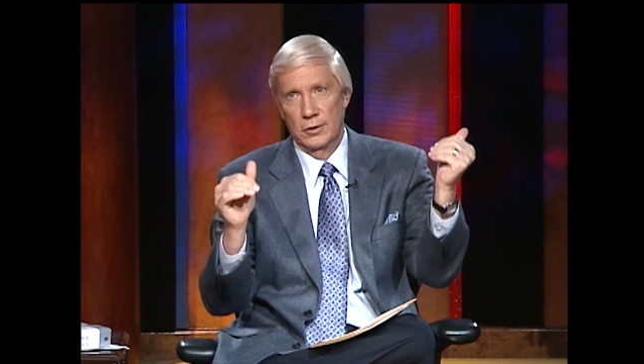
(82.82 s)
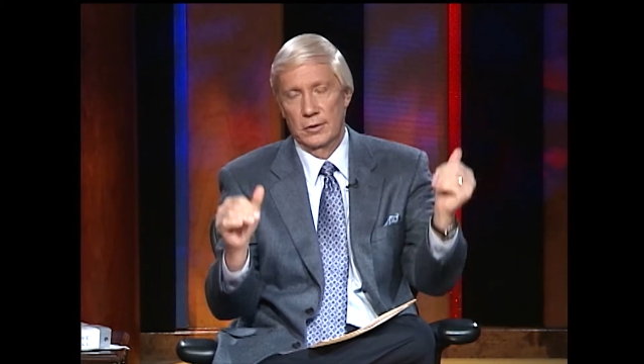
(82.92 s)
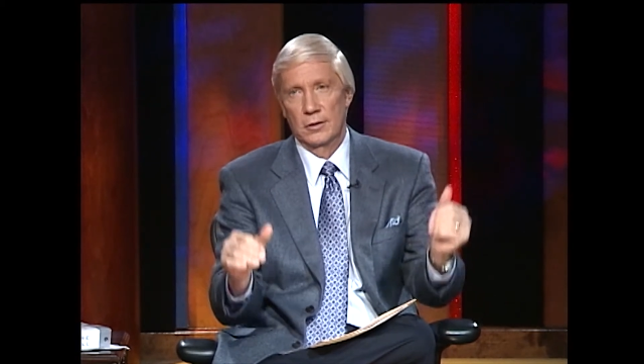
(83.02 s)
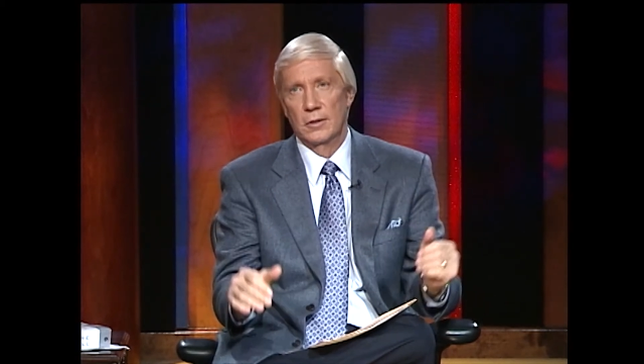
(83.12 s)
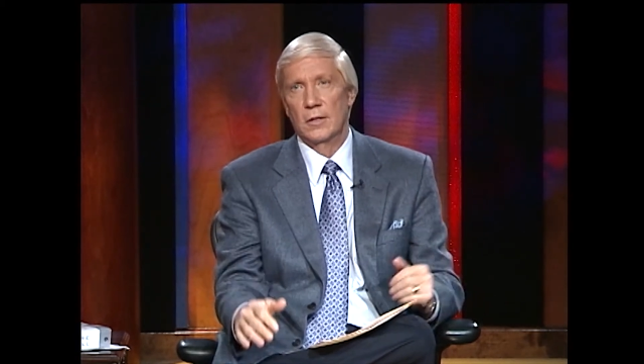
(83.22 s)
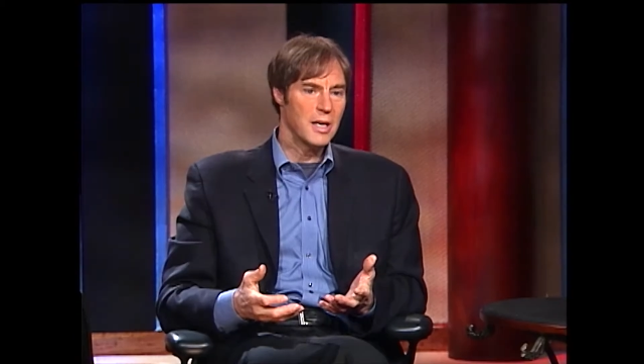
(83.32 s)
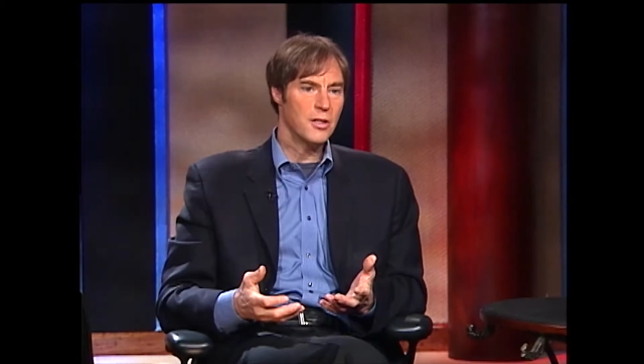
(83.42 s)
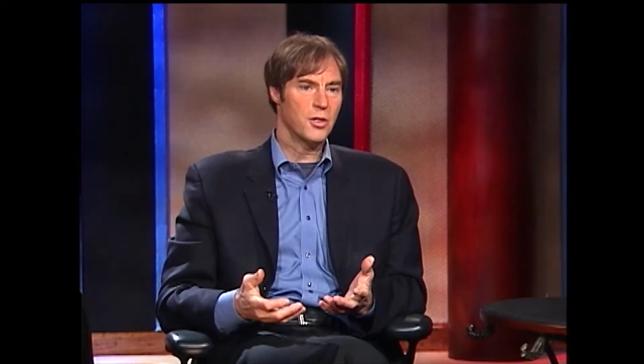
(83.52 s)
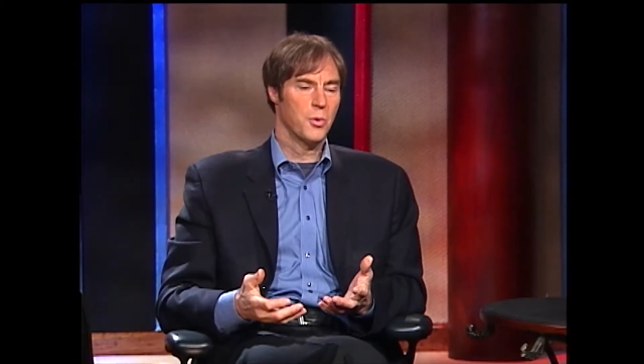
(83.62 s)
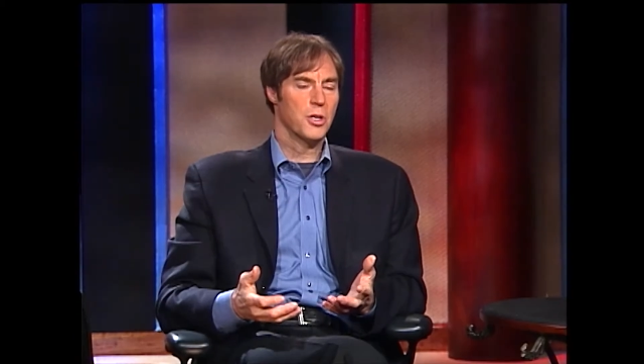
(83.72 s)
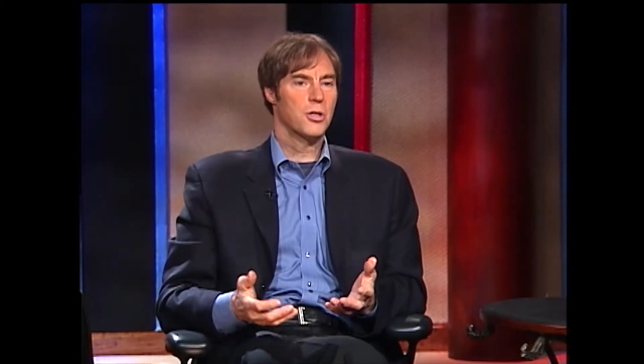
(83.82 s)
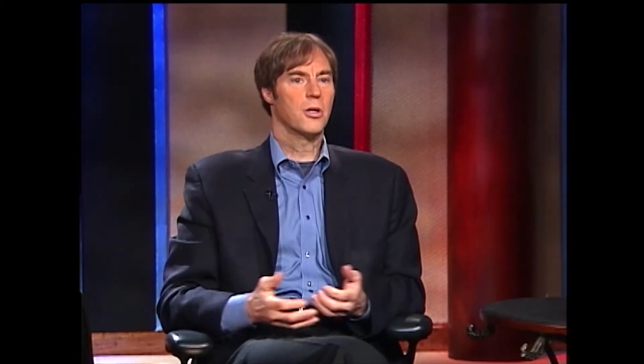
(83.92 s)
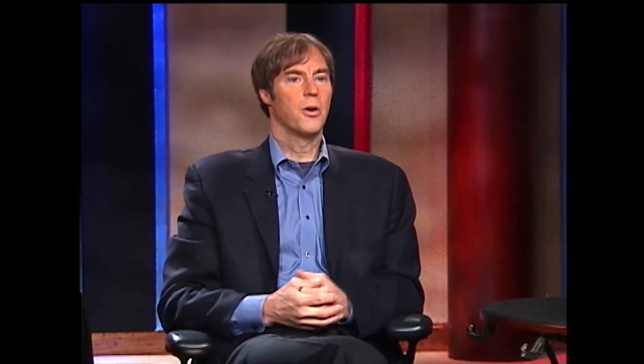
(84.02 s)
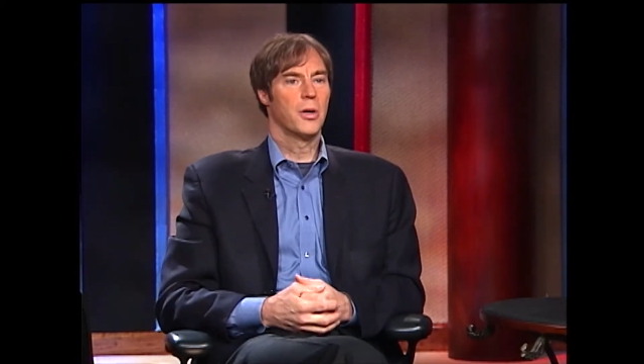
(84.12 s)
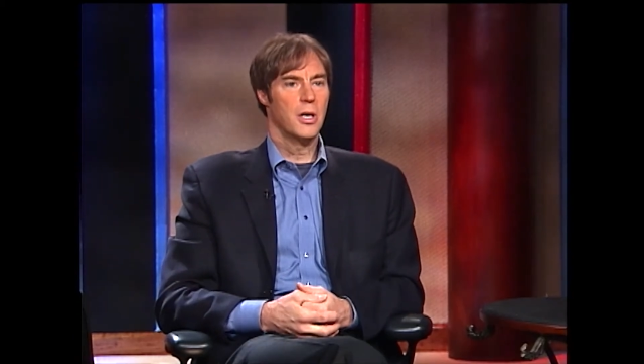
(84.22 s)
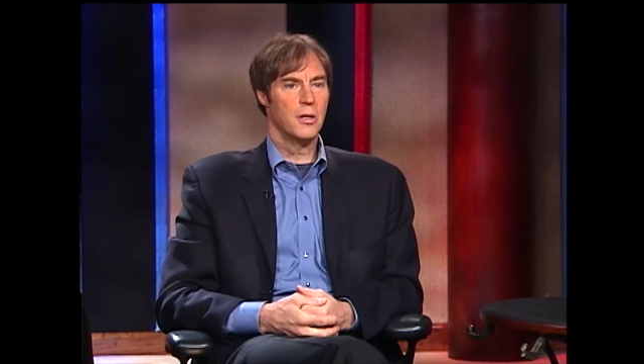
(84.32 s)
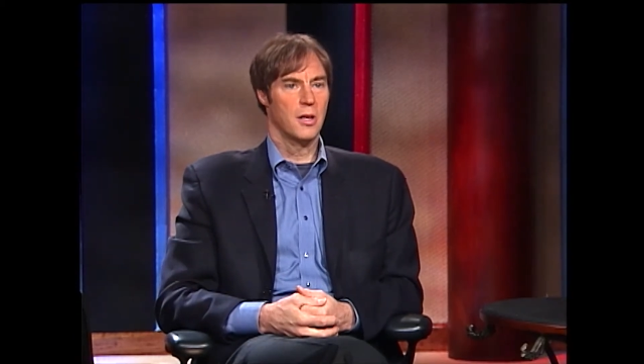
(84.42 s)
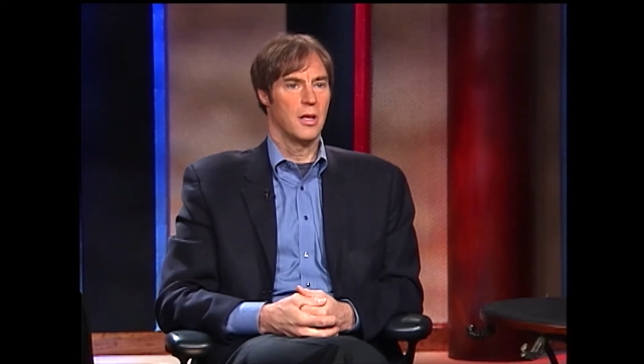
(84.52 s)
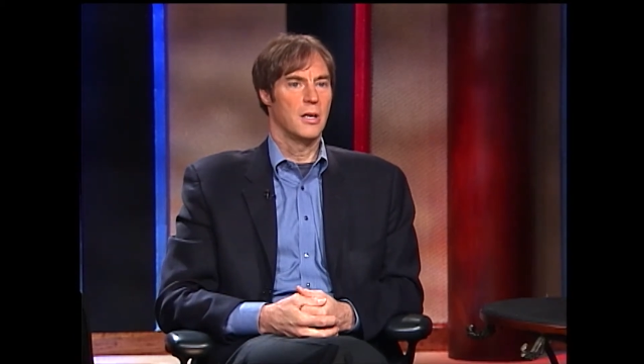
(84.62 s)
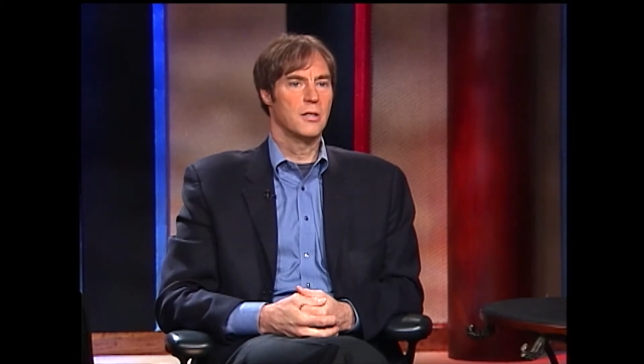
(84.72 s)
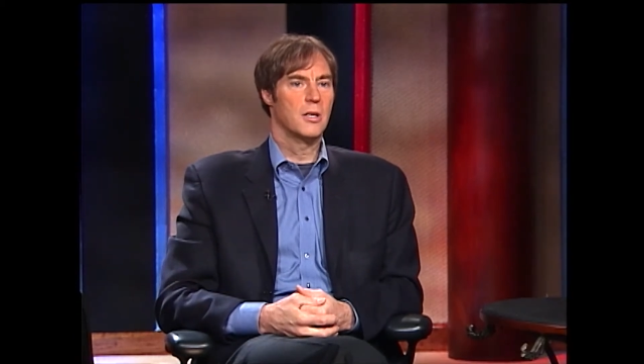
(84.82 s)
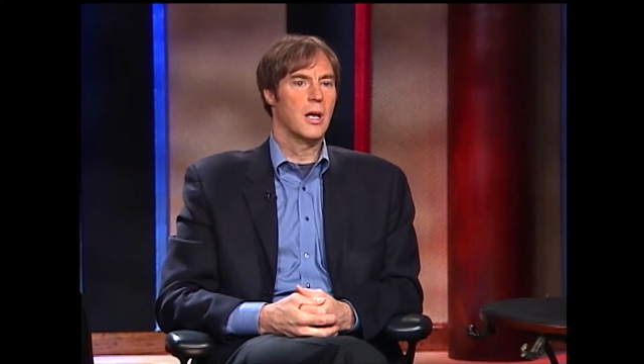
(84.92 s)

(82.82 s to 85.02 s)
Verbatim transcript: Well, that was my intuition going into this,